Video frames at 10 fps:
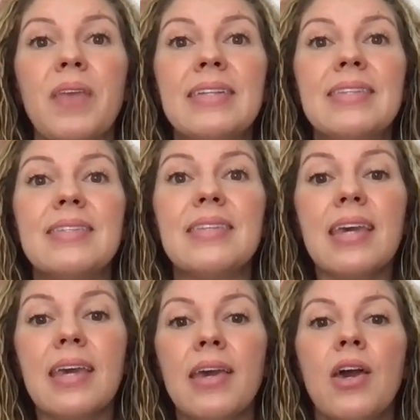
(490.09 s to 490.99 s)
and
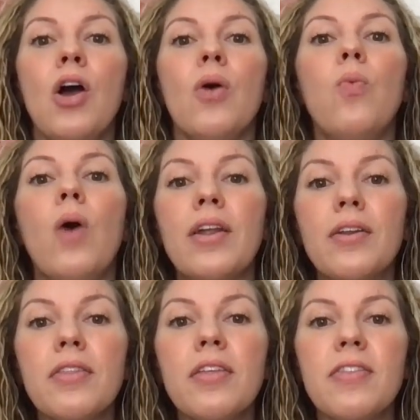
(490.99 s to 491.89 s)
see what
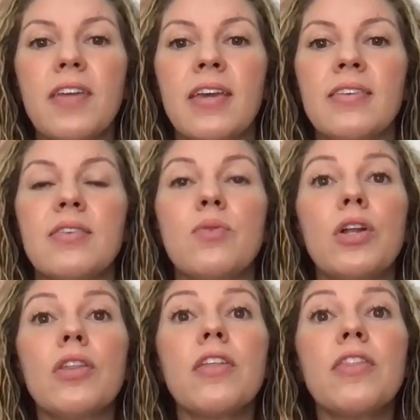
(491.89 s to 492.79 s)
are
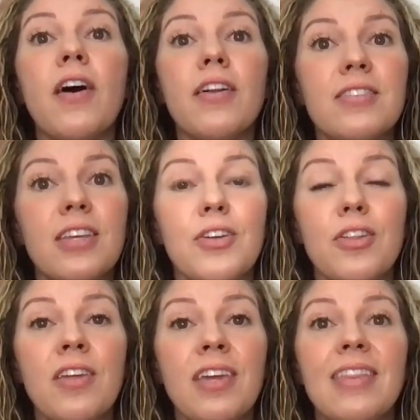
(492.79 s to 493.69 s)
the thoughts that you're
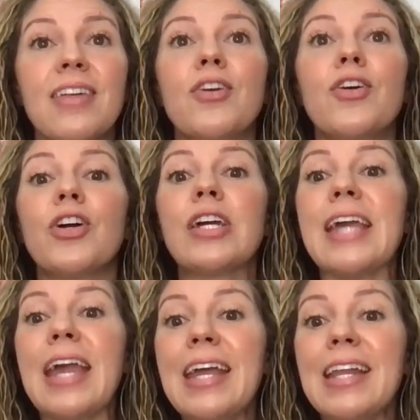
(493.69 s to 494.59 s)
thinking that are
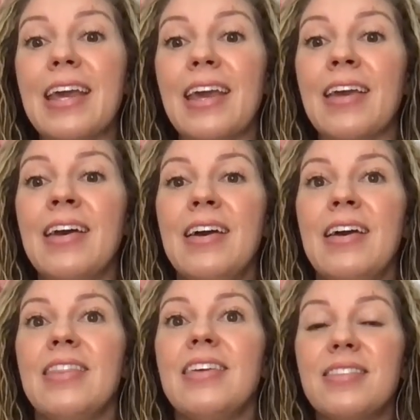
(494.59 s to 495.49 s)
creating
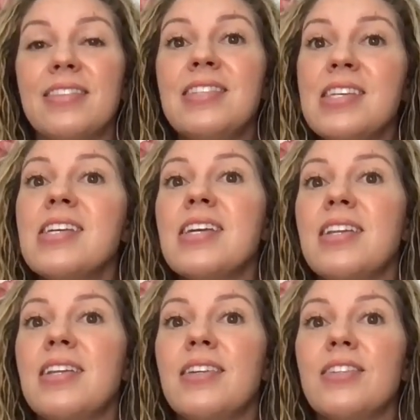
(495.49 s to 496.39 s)
this
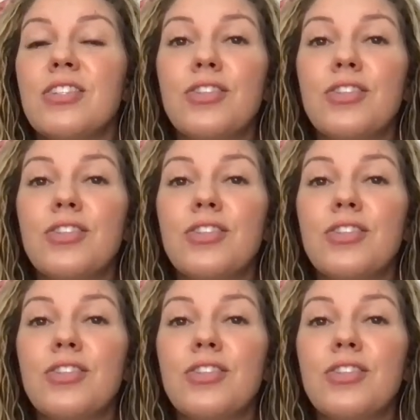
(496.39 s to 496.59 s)
need